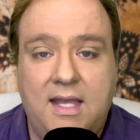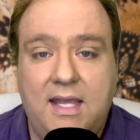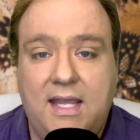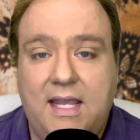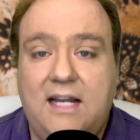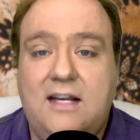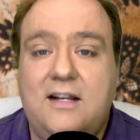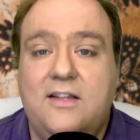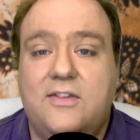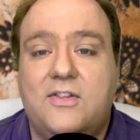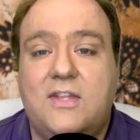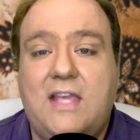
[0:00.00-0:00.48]

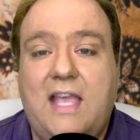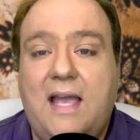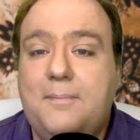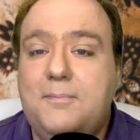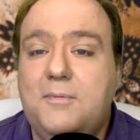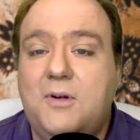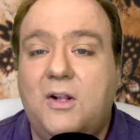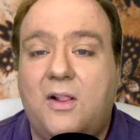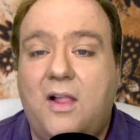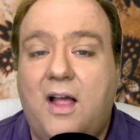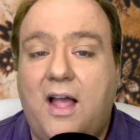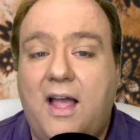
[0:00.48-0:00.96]
It is
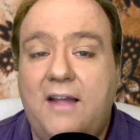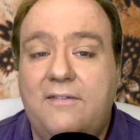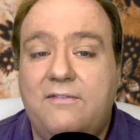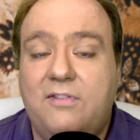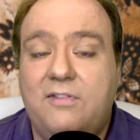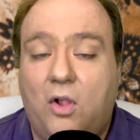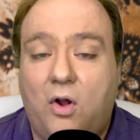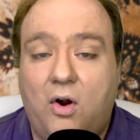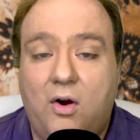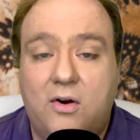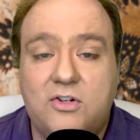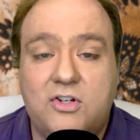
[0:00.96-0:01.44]
kept alive
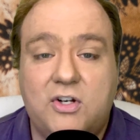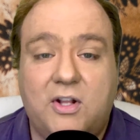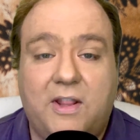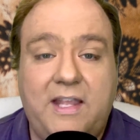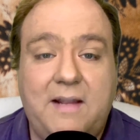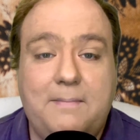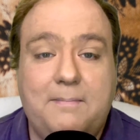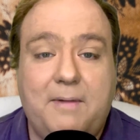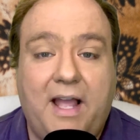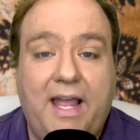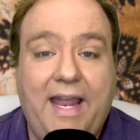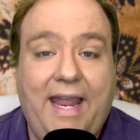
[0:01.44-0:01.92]

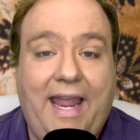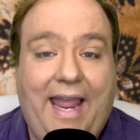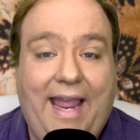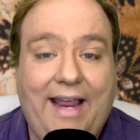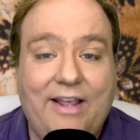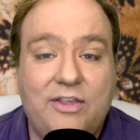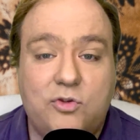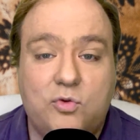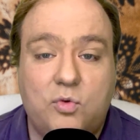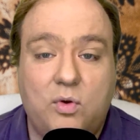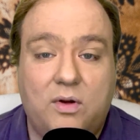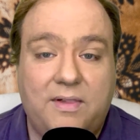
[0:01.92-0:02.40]
largely by
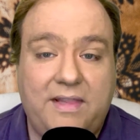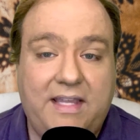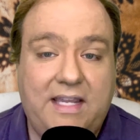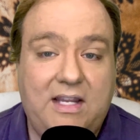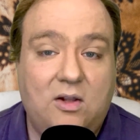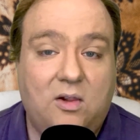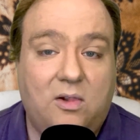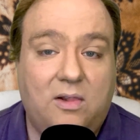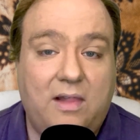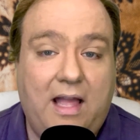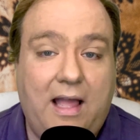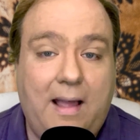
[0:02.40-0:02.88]

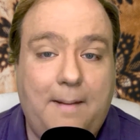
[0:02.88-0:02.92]
extralegal